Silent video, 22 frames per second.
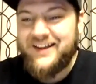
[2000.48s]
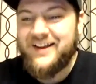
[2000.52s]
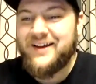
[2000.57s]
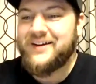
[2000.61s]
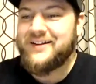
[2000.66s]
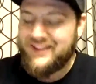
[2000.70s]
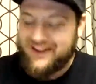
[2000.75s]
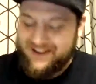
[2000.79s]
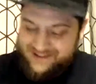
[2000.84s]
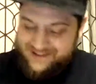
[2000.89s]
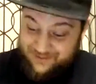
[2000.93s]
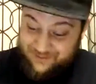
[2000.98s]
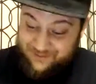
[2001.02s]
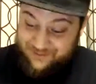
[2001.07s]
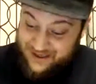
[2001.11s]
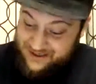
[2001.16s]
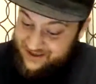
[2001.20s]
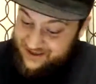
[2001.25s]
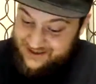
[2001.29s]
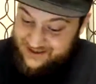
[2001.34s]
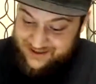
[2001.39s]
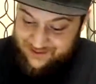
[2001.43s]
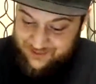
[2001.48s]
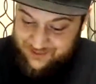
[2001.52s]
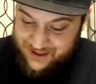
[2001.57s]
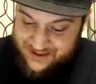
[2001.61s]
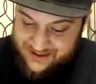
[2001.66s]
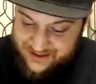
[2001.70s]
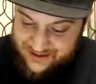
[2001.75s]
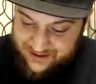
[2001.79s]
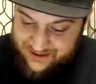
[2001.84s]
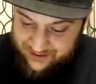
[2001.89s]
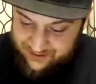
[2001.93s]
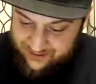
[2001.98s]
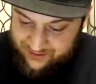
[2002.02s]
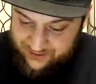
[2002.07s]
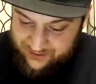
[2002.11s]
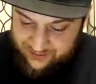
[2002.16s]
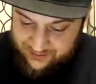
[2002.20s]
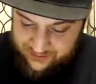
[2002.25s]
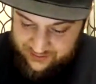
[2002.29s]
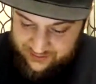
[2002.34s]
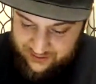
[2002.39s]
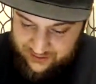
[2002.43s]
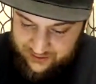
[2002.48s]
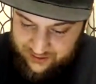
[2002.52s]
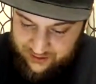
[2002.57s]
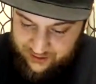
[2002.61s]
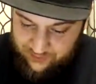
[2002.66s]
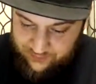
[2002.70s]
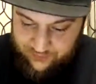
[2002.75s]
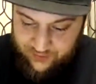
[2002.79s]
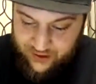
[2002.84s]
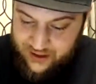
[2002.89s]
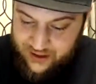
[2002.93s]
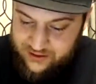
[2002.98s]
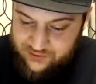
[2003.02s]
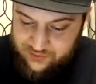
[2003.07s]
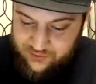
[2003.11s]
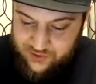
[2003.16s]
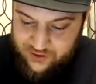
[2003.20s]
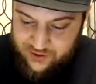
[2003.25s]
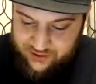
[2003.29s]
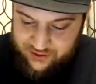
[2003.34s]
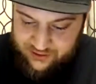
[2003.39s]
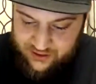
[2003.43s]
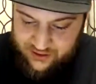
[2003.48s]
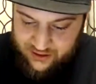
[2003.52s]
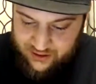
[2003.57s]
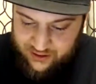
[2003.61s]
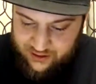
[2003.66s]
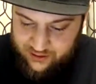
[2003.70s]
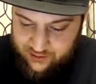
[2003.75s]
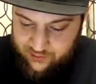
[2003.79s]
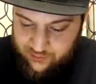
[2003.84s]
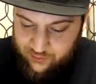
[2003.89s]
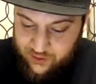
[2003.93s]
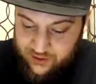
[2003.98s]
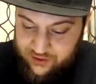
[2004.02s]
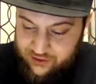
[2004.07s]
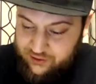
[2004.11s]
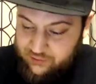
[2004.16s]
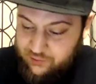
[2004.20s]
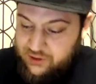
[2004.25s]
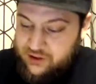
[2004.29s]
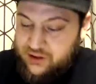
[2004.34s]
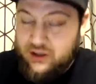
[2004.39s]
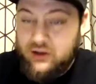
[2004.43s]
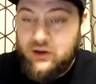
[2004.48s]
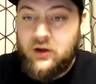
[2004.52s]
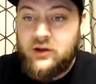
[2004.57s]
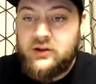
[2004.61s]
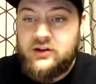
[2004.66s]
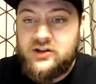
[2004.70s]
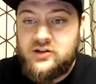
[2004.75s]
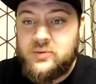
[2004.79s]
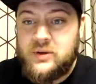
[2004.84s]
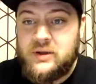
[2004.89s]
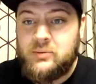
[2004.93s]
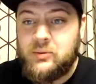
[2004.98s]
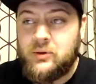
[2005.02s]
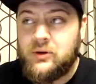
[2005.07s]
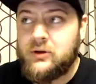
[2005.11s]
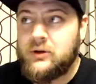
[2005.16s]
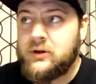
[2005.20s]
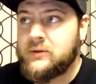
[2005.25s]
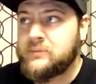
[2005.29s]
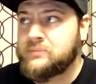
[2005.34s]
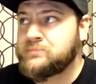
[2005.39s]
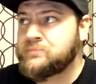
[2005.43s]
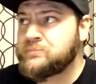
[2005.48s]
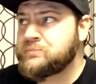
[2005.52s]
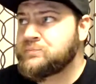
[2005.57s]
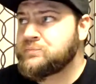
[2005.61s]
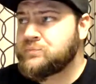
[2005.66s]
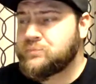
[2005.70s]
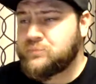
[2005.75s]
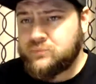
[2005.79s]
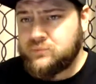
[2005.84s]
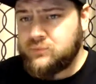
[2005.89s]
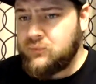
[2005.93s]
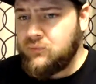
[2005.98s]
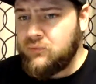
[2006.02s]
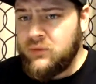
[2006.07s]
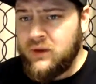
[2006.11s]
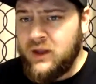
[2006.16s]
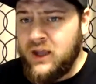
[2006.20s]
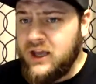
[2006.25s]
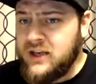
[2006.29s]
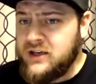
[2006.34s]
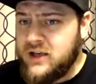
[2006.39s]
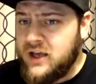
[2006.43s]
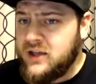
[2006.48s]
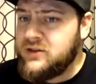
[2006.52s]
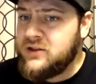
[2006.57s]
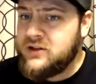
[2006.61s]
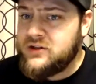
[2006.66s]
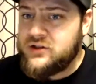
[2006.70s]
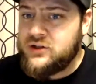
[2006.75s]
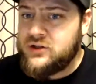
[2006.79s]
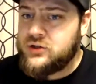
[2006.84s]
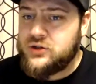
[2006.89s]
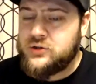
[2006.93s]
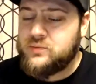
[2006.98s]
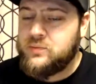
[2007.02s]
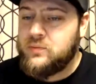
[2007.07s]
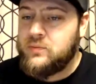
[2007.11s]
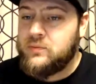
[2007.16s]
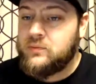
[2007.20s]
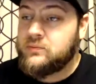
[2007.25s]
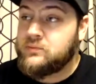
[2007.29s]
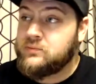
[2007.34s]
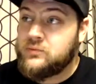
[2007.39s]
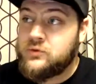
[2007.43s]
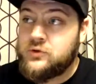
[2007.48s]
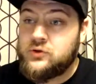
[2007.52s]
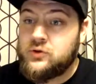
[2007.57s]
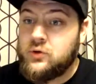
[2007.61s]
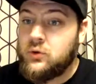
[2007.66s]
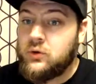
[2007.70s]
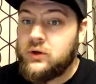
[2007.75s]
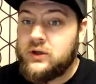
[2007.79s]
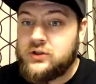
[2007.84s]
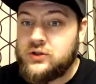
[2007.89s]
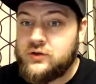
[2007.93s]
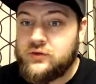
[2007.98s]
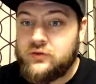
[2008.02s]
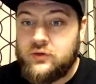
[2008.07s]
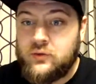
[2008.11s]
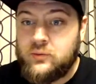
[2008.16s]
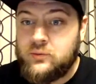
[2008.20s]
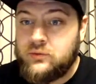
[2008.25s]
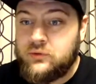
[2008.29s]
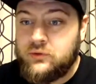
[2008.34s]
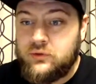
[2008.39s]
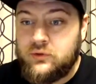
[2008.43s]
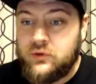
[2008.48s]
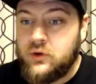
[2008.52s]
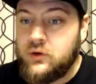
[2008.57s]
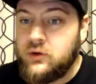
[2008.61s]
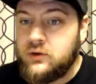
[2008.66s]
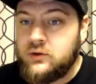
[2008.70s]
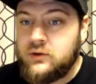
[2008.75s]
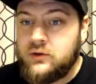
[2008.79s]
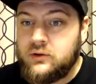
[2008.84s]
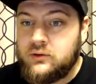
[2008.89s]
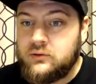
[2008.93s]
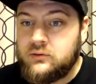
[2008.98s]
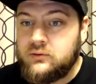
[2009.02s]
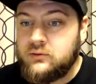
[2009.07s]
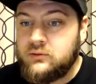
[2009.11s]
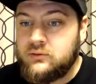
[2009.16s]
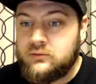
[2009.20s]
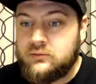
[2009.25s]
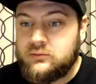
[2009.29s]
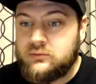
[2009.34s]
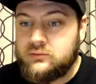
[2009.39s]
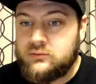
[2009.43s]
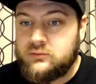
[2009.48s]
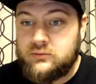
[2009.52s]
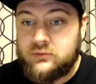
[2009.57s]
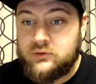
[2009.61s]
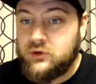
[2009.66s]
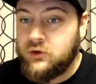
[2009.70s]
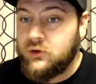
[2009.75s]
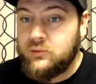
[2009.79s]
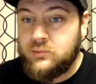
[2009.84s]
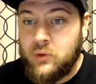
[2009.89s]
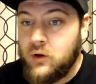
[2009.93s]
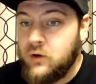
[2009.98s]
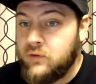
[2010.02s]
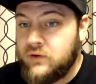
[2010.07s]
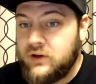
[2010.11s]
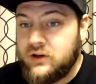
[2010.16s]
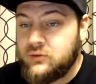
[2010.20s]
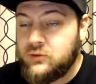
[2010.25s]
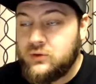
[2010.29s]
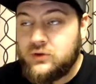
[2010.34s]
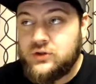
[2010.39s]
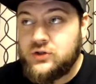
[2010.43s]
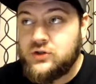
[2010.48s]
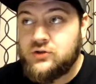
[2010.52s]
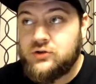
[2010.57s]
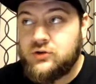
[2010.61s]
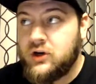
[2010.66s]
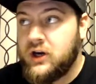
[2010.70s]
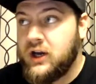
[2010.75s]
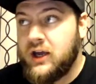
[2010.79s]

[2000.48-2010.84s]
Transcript: That's amazing that you're friends with a lot of these people. And this is just solely just from doing movies, which is great.